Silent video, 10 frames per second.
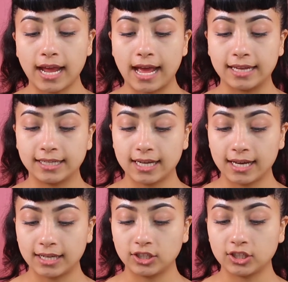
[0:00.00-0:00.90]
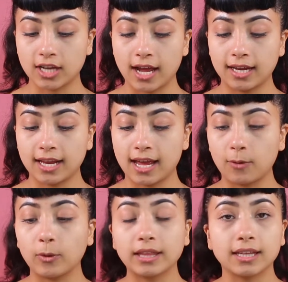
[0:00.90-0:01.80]
anti-shine
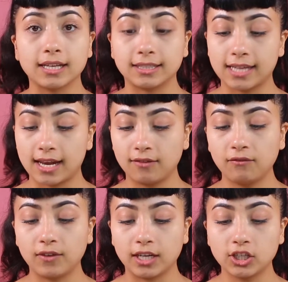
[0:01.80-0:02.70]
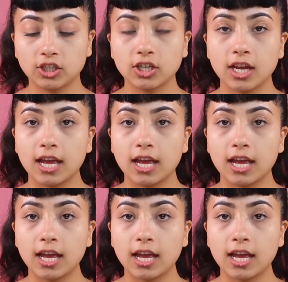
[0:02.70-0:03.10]
with a satin finish,